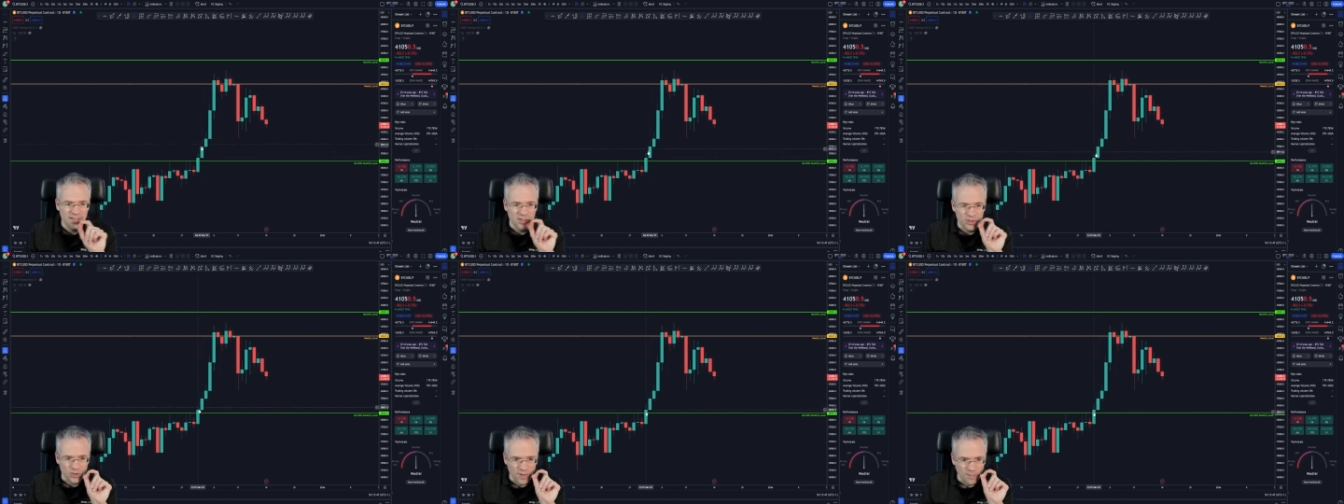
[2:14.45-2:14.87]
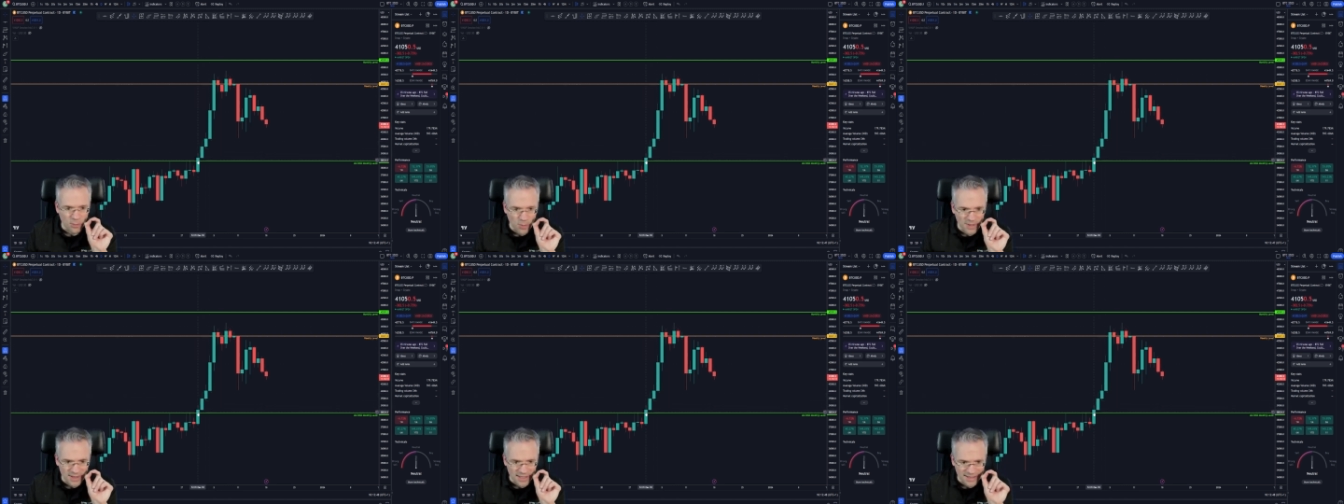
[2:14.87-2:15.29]
So the
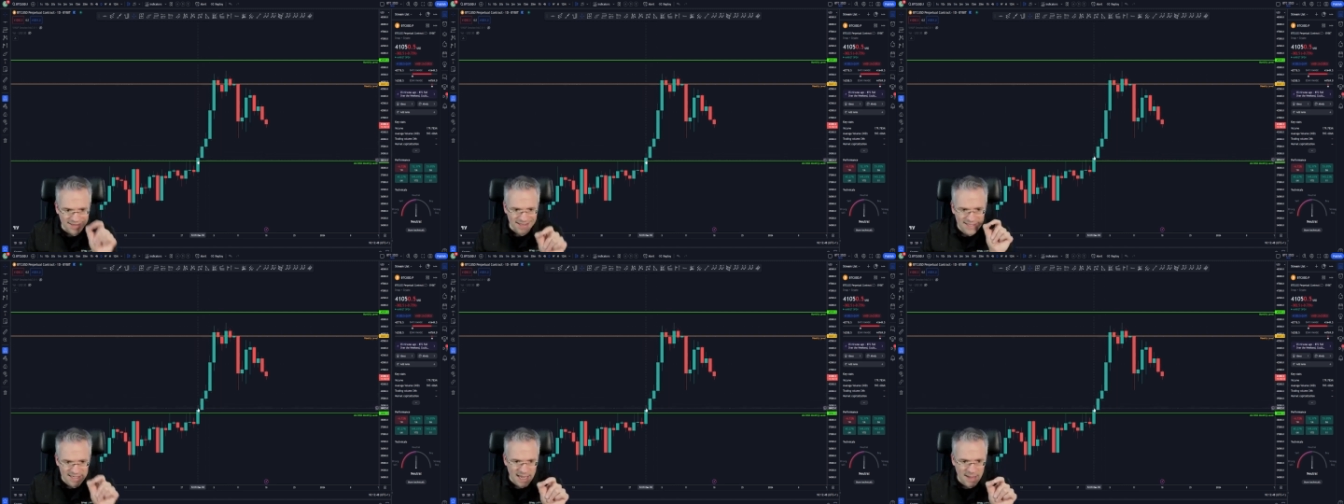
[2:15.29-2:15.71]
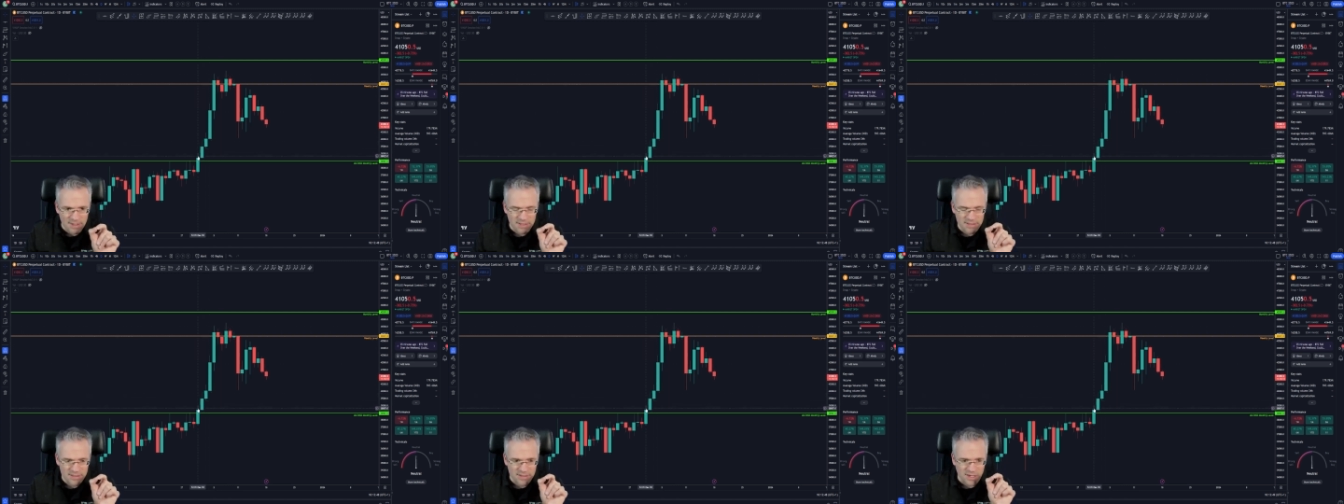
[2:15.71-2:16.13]
moment that this
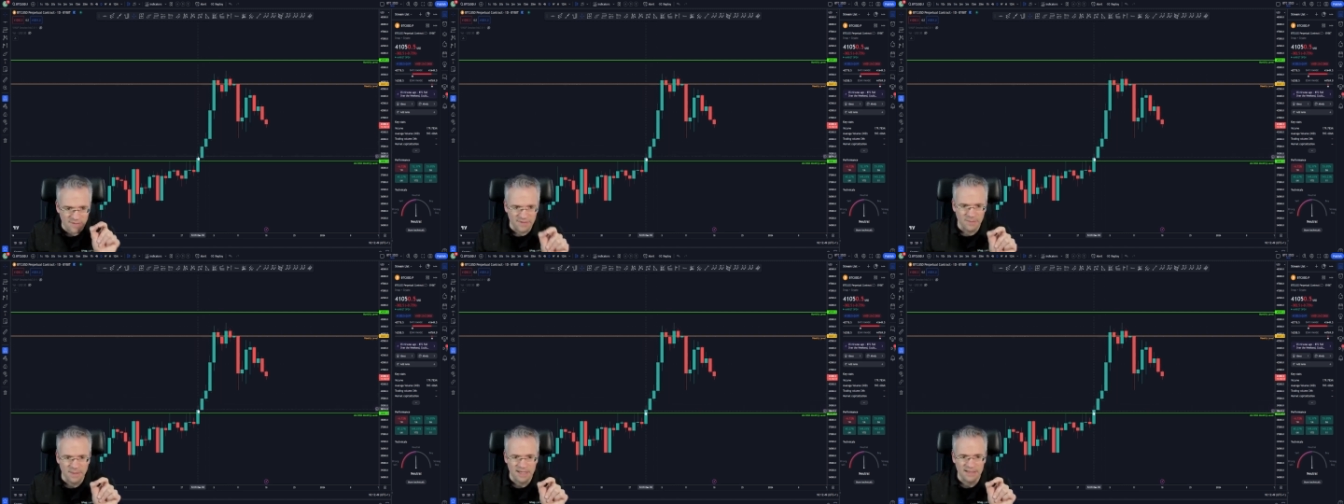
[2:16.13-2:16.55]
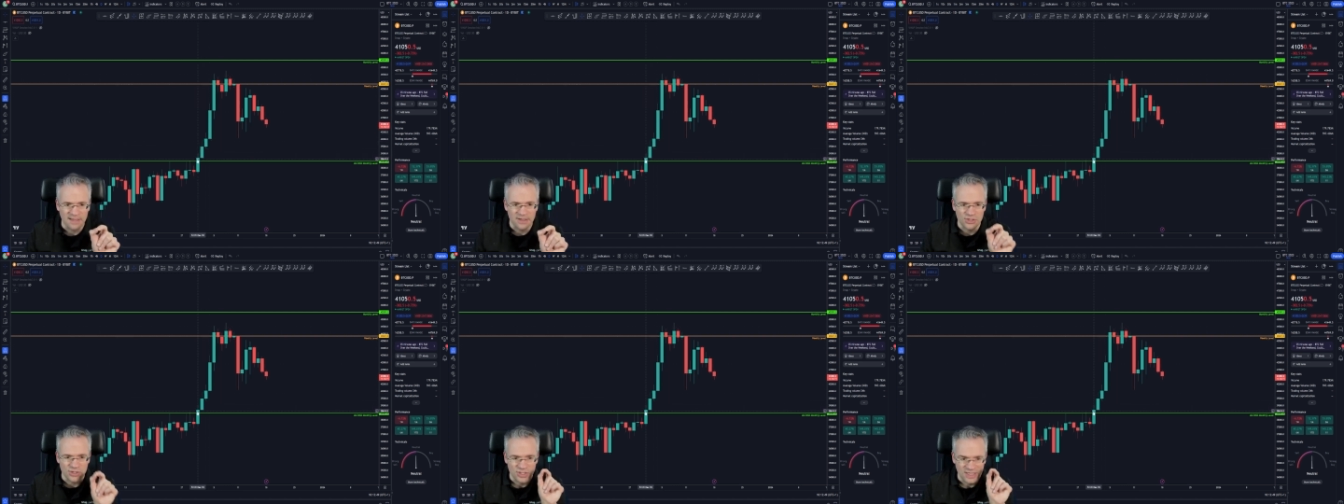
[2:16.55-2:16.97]
happens, you have to pay
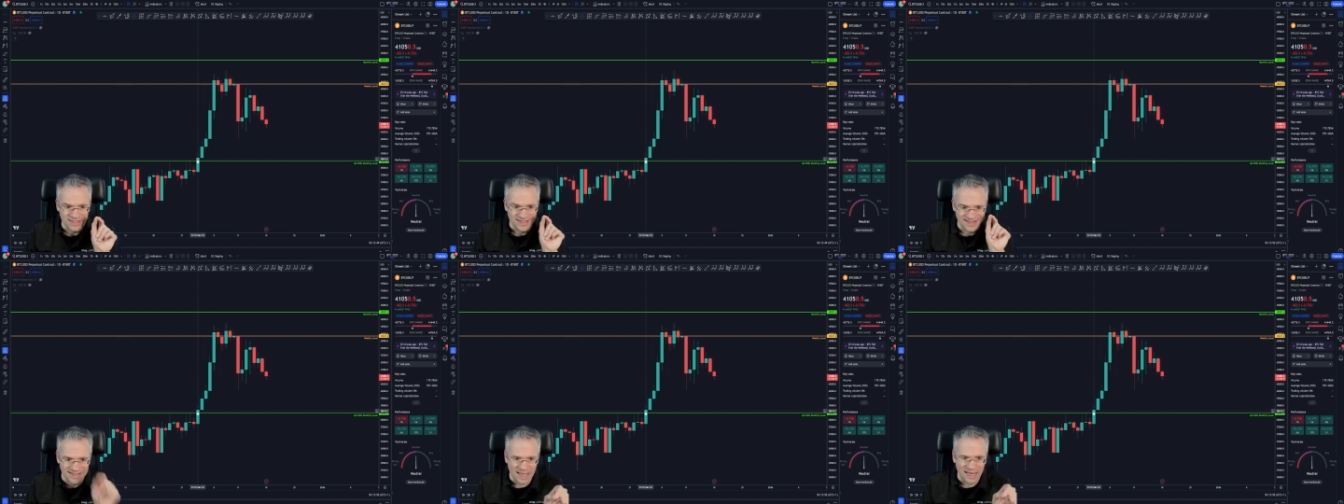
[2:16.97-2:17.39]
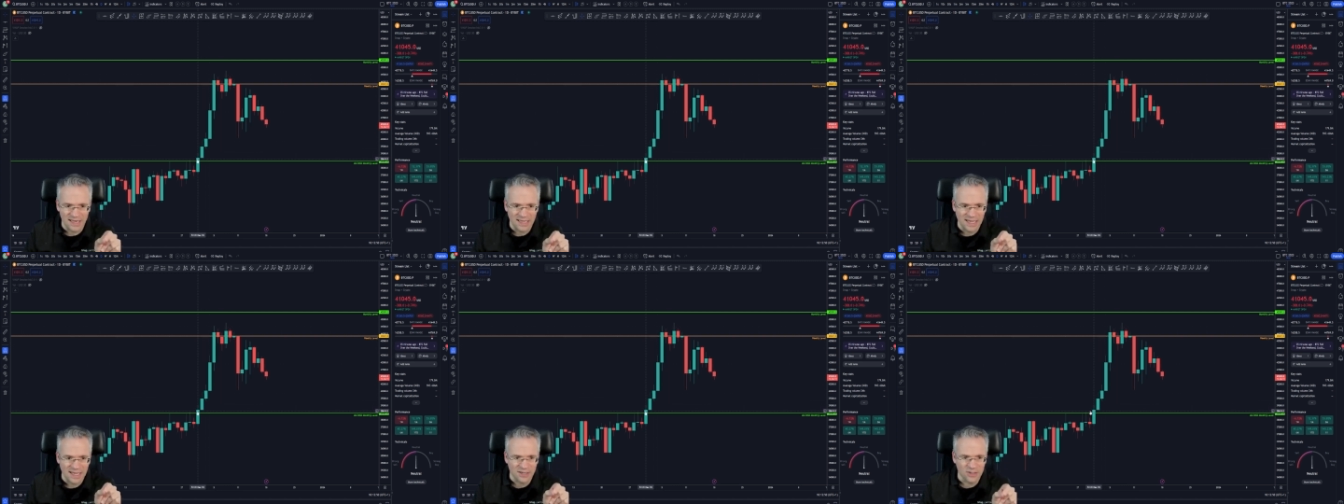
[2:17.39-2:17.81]
attention. That's a daily
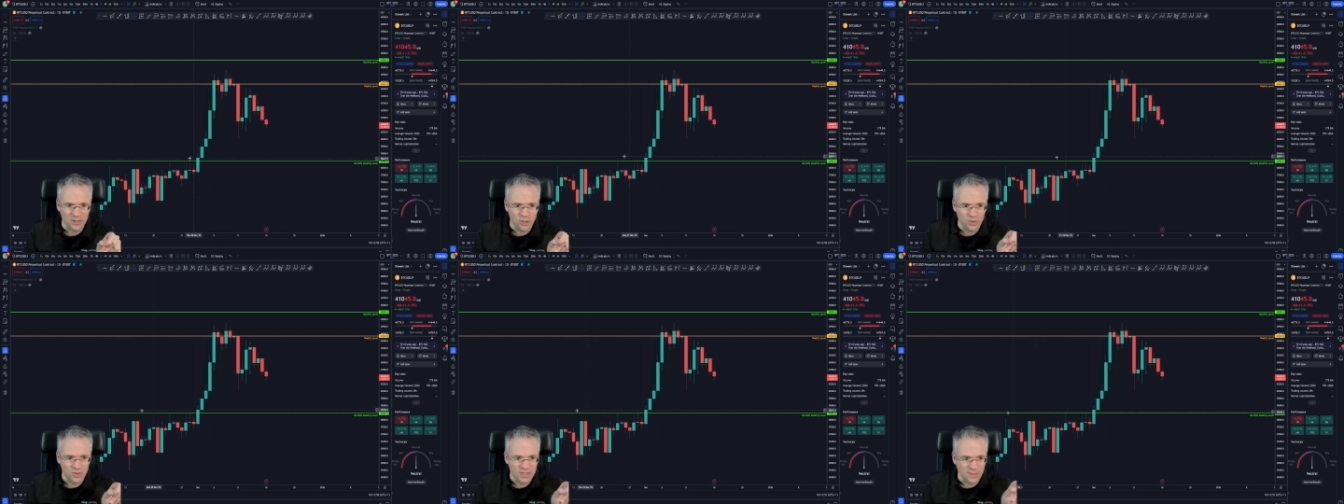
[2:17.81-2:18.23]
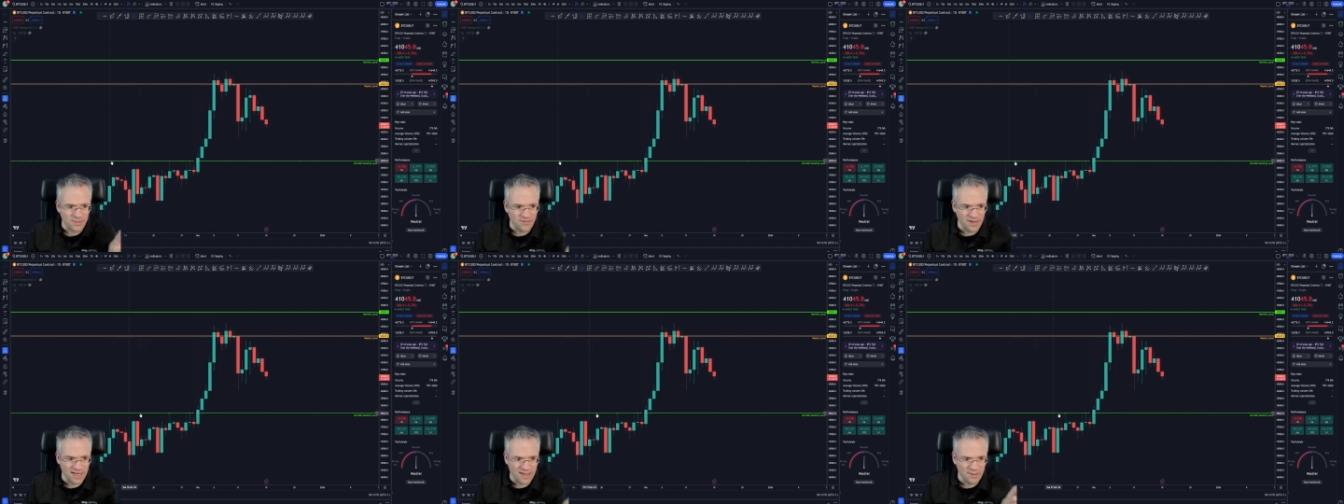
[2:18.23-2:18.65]
candle close
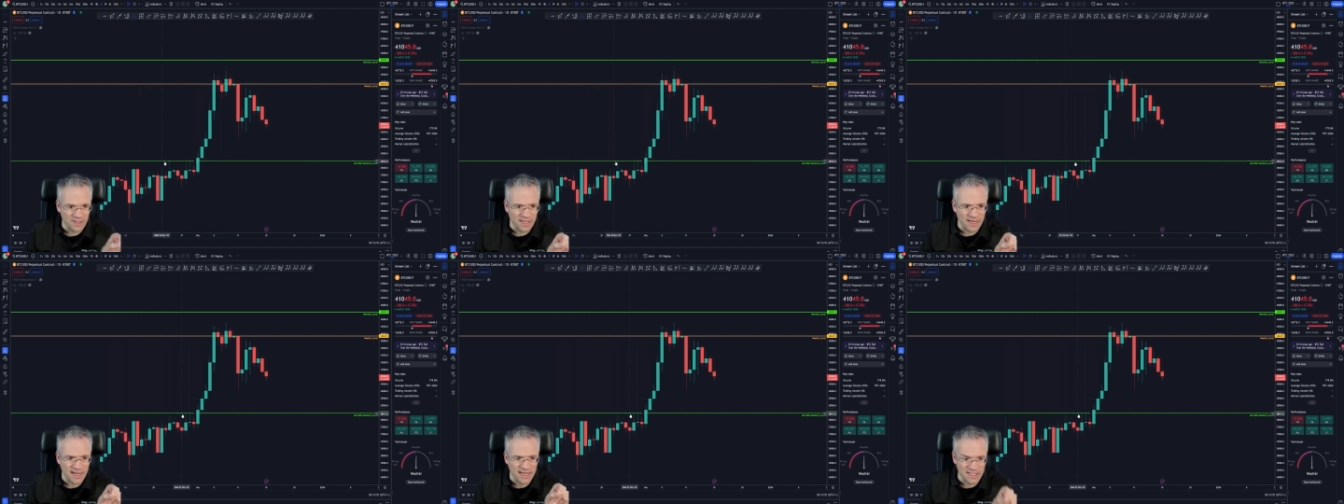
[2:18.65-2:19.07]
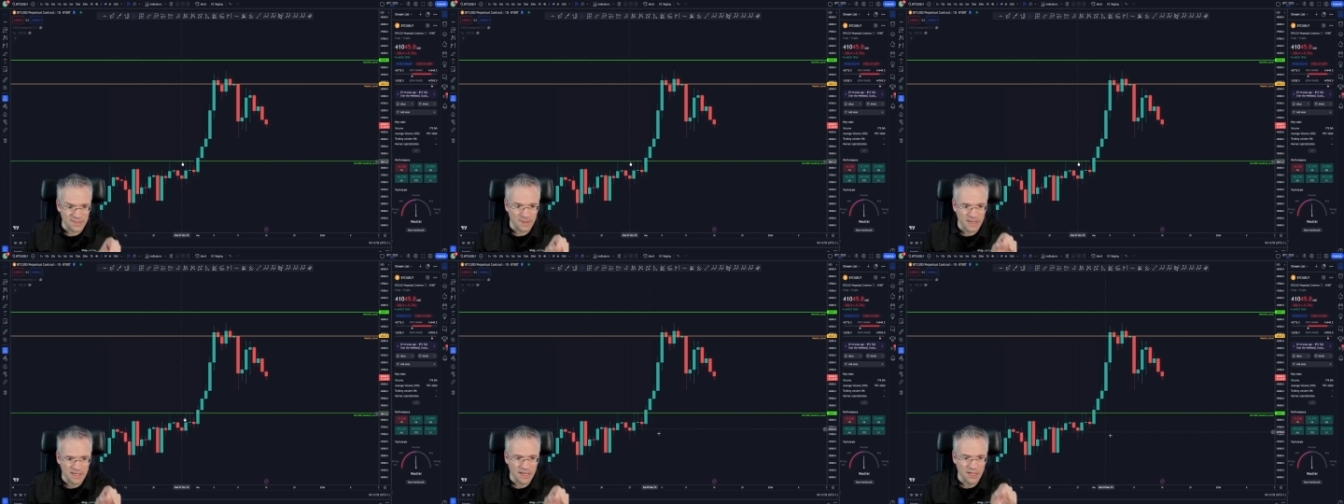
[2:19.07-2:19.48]
above a level that has
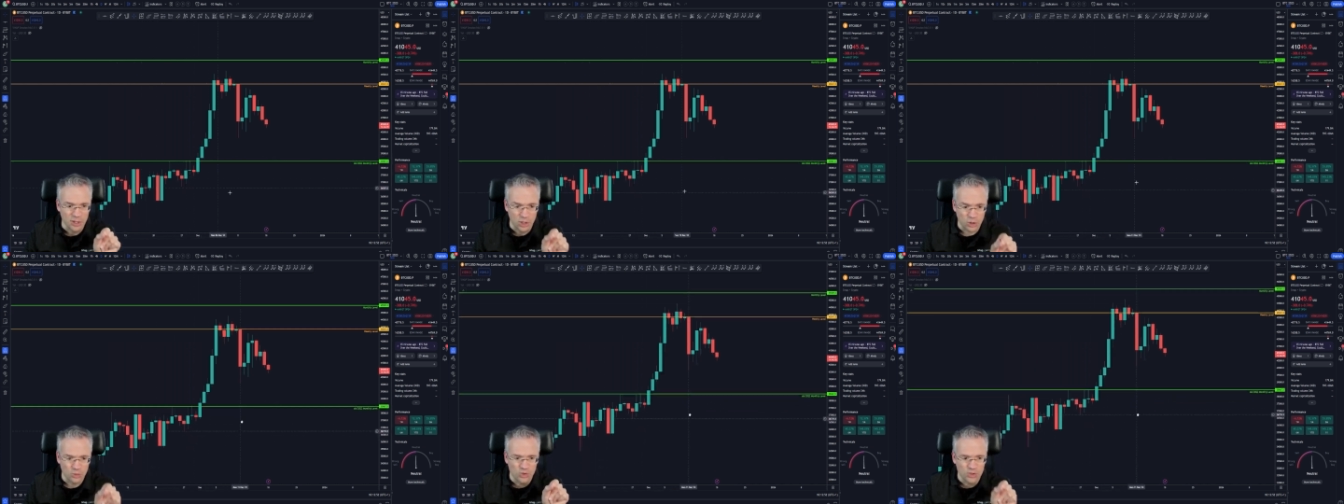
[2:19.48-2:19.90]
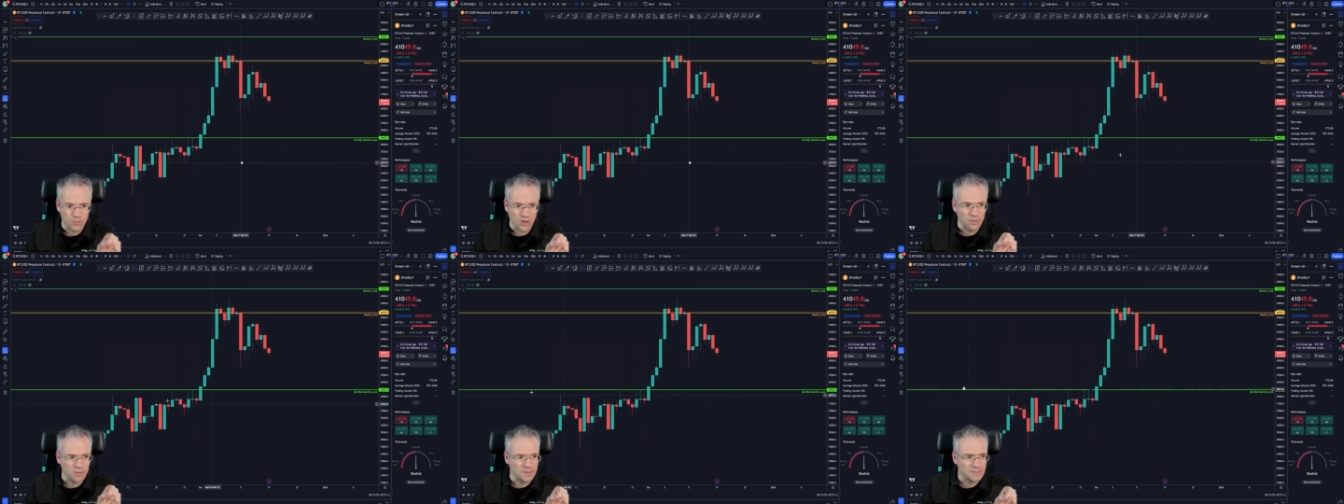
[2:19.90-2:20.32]
been a huge
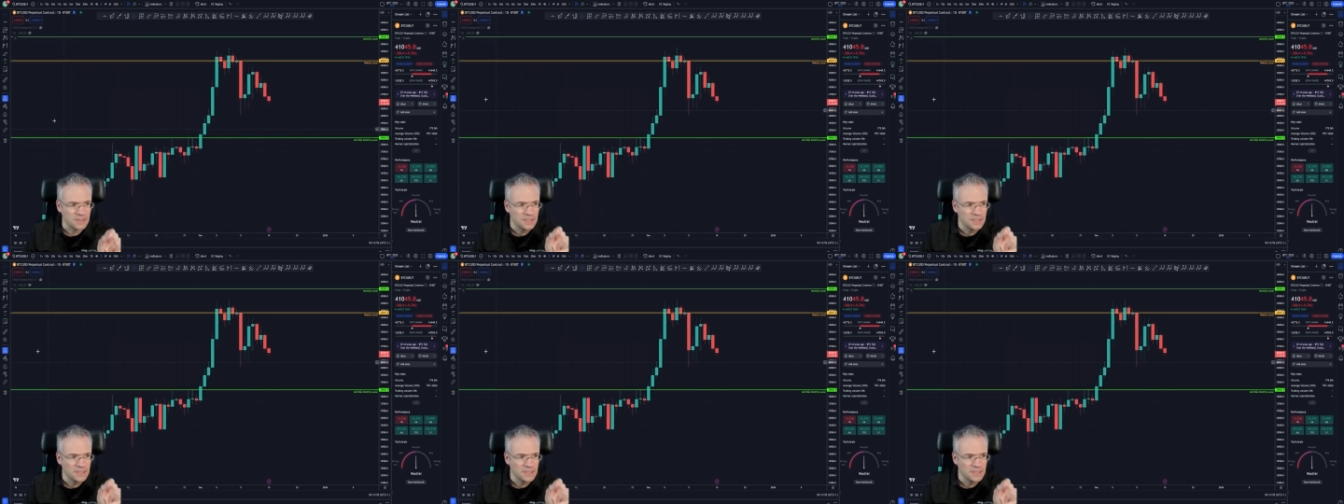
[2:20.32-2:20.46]
problem.